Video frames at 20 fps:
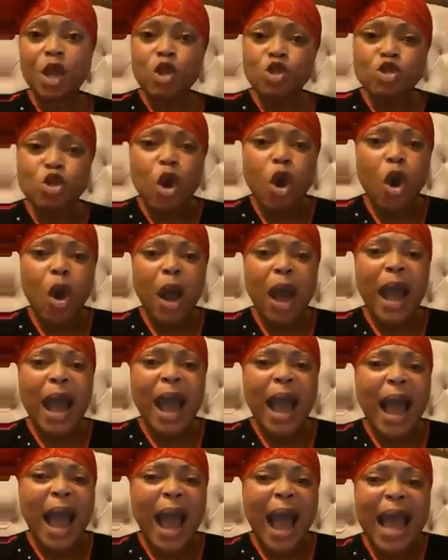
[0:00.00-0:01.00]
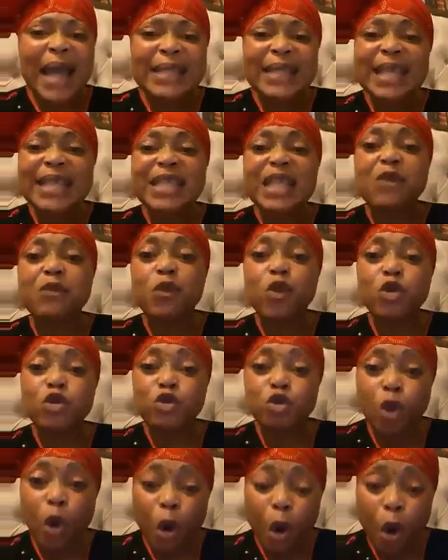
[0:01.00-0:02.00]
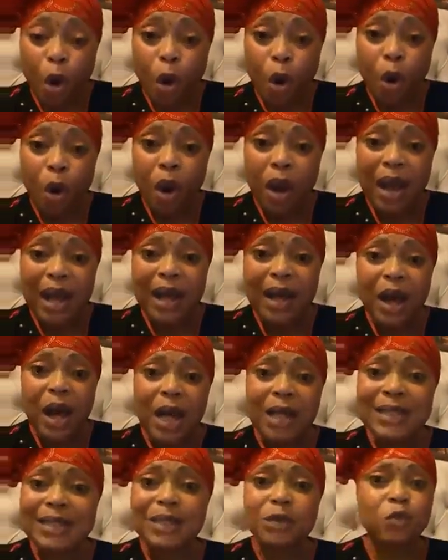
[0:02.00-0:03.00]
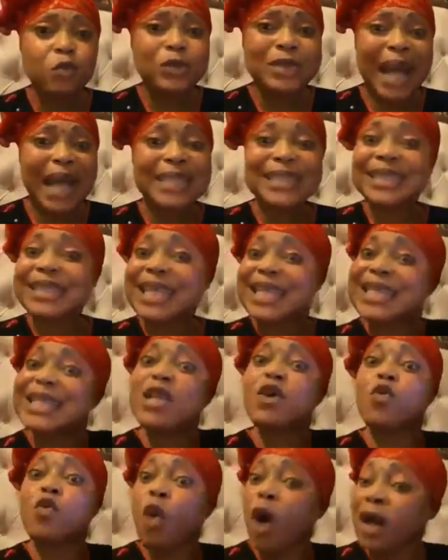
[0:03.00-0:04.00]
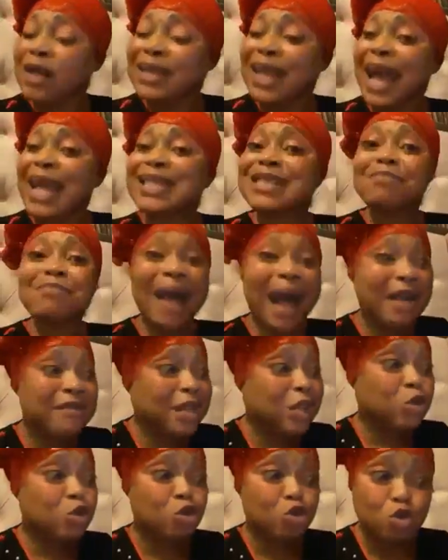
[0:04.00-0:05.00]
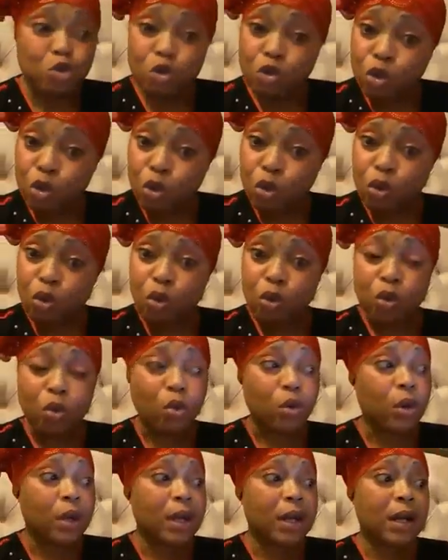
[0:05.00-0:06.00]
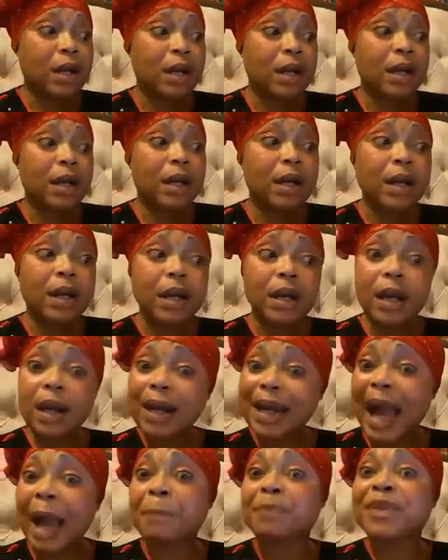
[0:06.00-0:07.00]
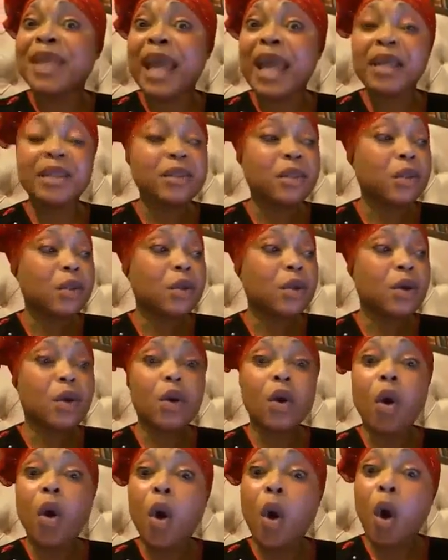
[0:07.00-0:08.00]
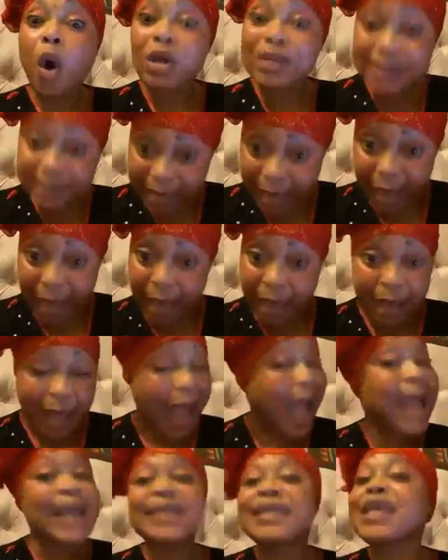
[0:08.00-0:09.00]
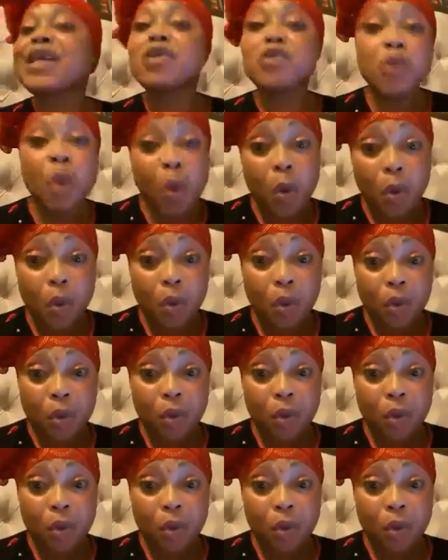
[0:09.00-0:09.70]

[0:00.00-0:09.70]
So I didn't even know that she's the one that is married to Captain Hosa. I didn't know.